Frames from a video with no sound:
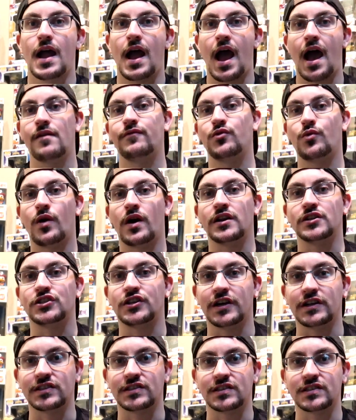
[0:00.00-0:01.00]
Have you had a
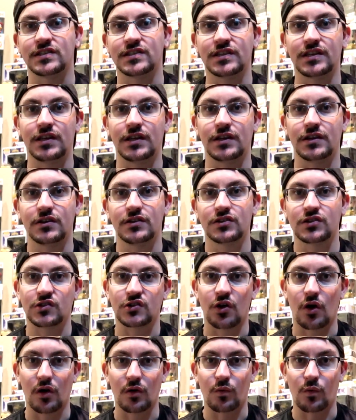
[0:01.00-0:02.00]
chance to see
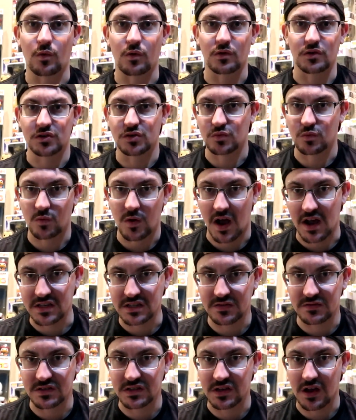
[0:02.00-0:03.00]
Star Wars
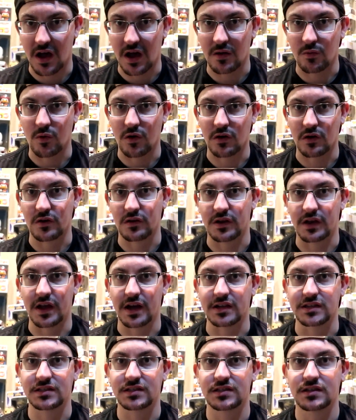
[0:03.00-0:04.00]
Rise of Skywalker
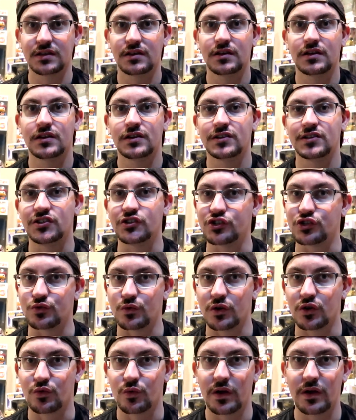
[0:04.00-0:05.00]
yet? Did
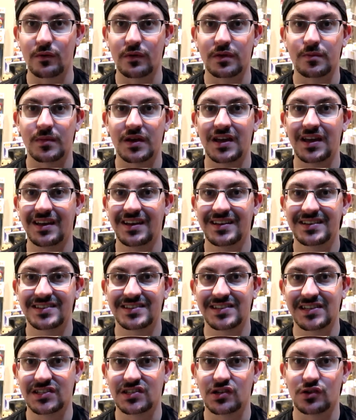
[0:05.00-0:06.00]
you agree with me?
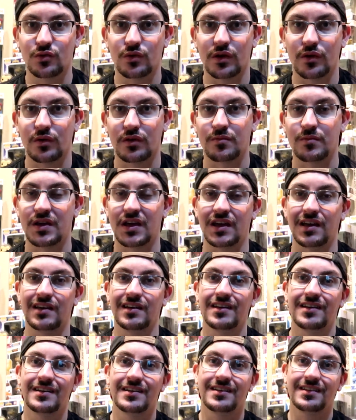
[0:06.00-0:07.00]
Disagree with me?
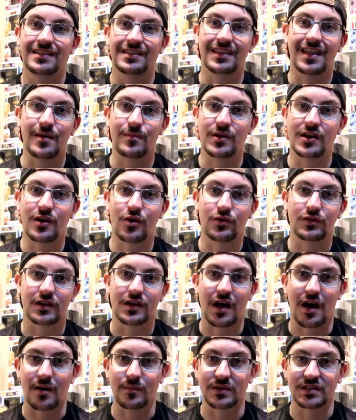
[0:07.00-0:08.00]
Let me know in the
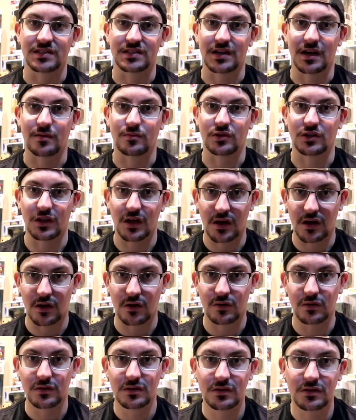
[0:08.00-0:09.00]
comments down
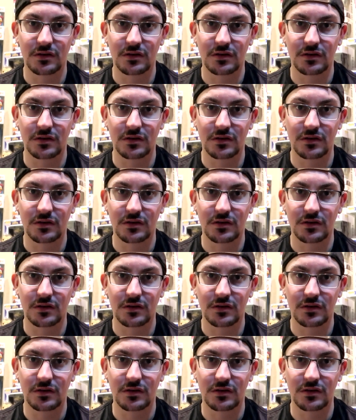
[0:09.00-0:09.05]
below.